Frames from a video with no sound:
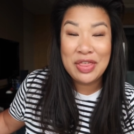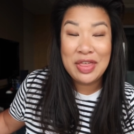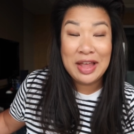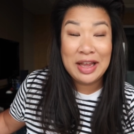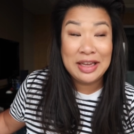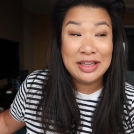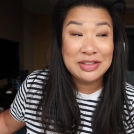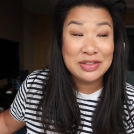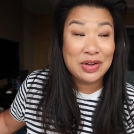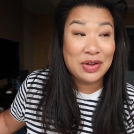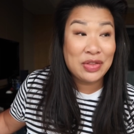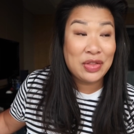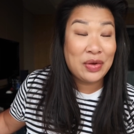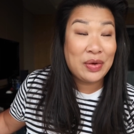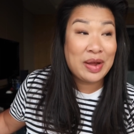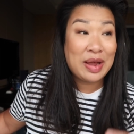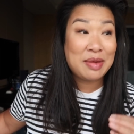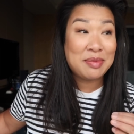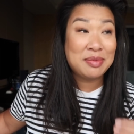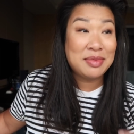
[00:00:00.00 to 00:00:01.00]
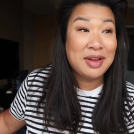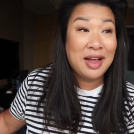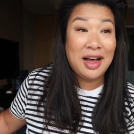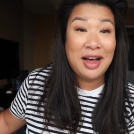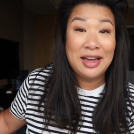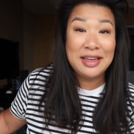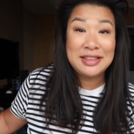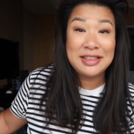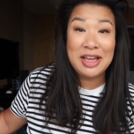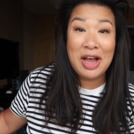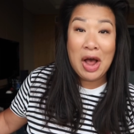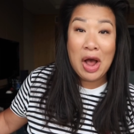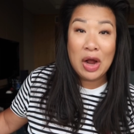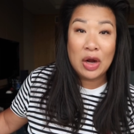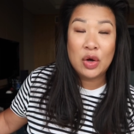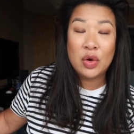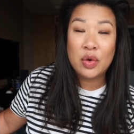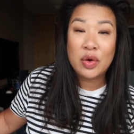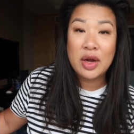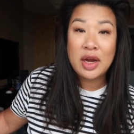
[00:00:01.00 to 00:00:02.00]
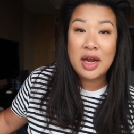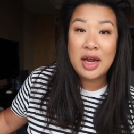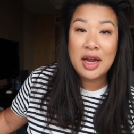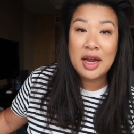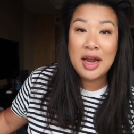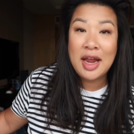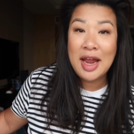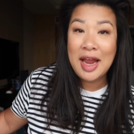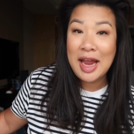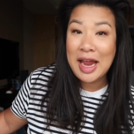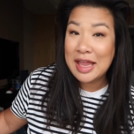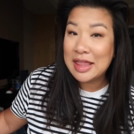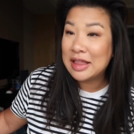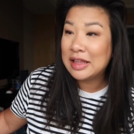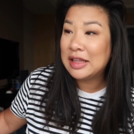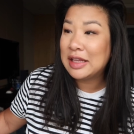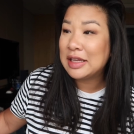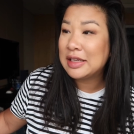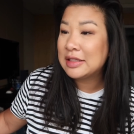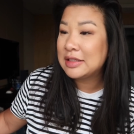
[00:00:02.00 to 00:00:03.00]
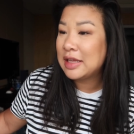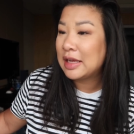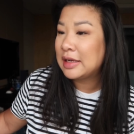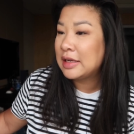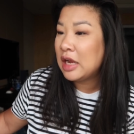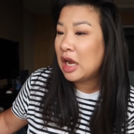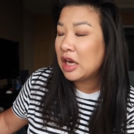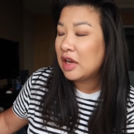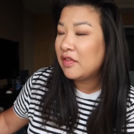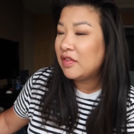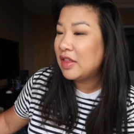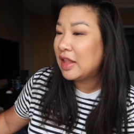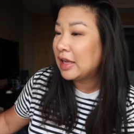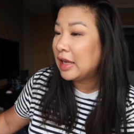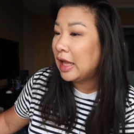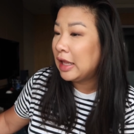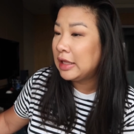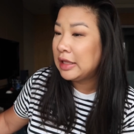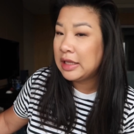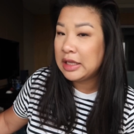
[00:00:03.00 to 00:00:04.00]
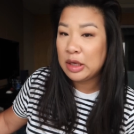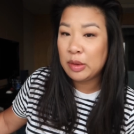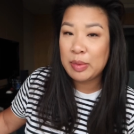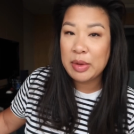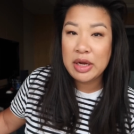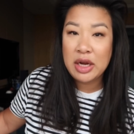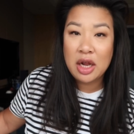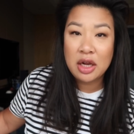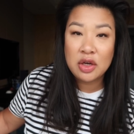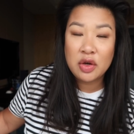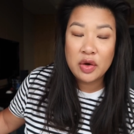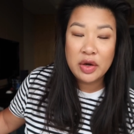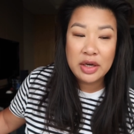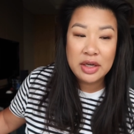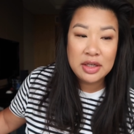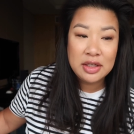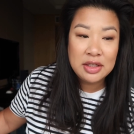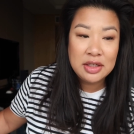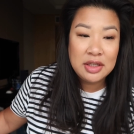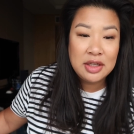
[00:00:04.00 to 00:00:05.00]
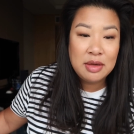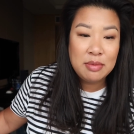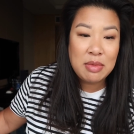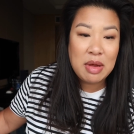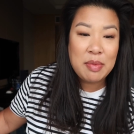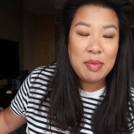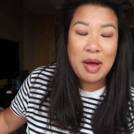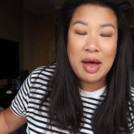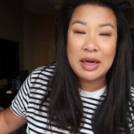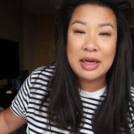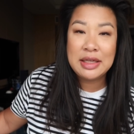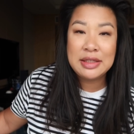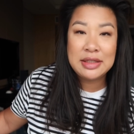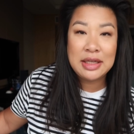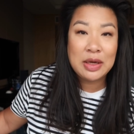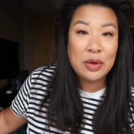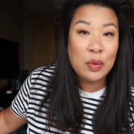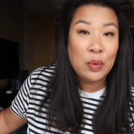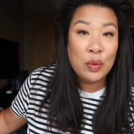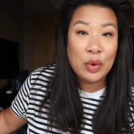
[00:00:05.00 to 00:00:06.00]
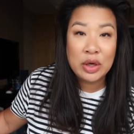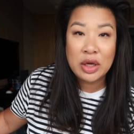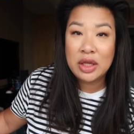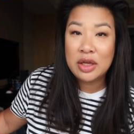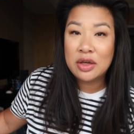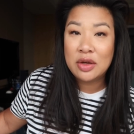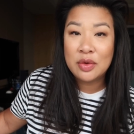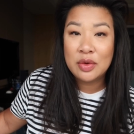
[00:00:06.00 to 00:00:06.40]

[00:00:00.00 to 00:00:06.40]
things, although I am not hungry in the least. Like, not even like a little bit hungry. My body's like, what are you